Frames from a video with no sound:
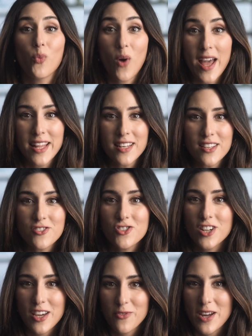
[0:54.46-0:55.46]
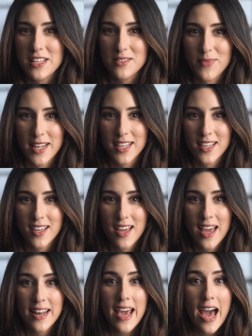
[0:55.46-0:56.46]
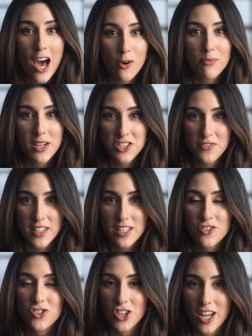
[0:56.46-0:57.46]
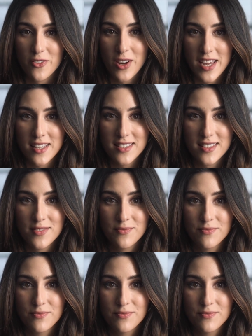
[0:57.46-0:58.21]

when should I raise money and how much of it should I raise?